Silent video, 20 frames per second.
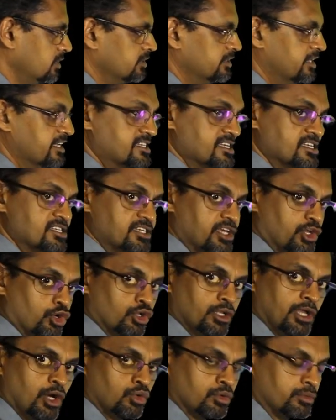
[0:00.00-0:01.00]
This is
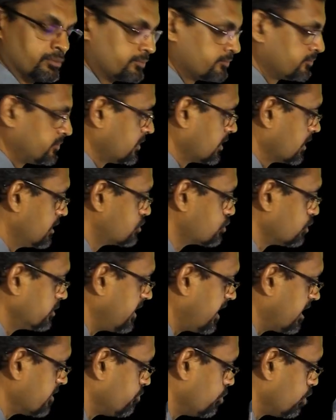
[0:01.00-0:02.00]
zero now. So
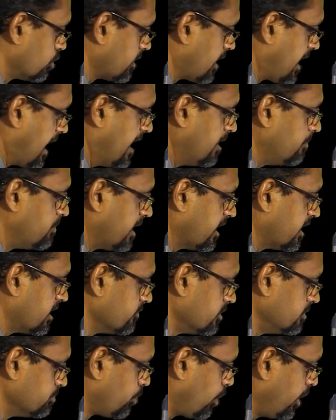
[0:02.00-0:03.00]
therefore at
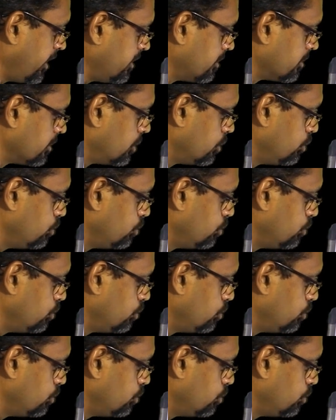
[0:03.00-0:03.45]
break-even point,